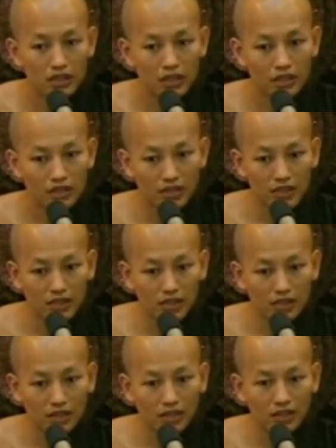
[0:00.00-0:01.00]
hatred,
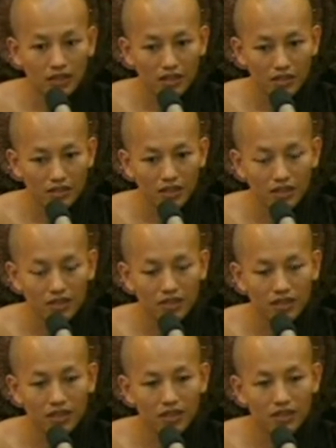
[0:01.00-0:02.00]
no? Hatred.
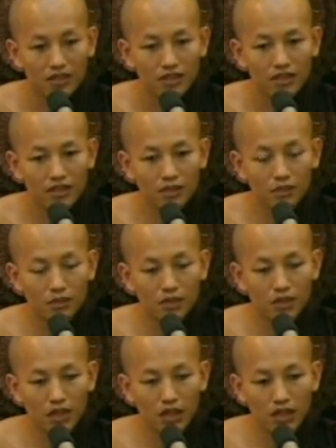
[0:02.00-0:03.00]
Okay.
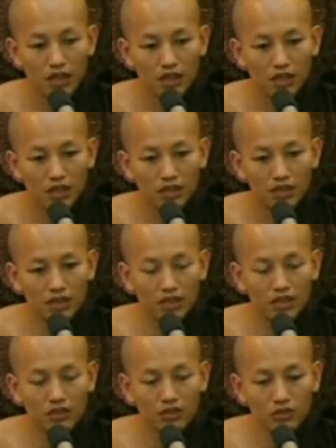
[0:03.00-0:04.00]
In
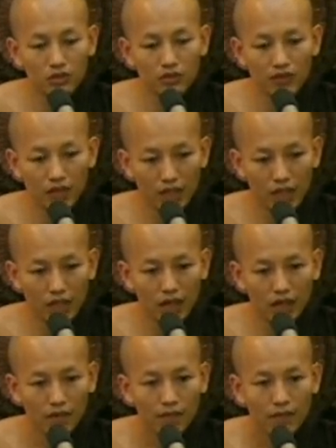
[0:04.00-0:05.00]
these two
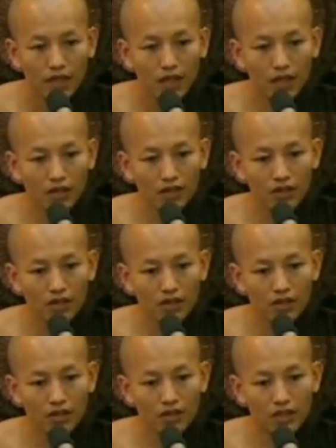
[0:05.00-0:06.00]
fada, I
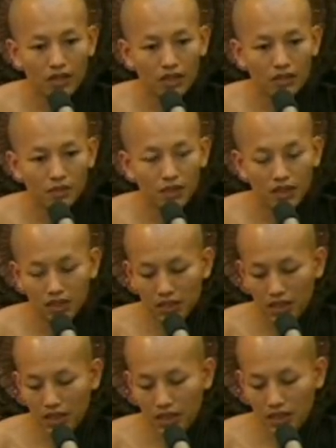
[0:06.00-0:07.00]
already
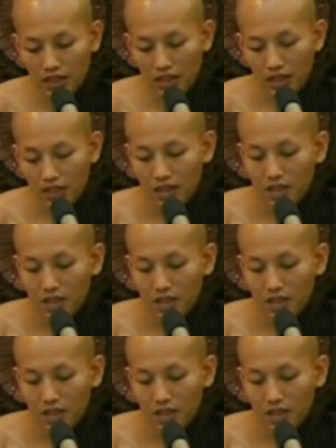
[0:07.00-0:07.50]
explained the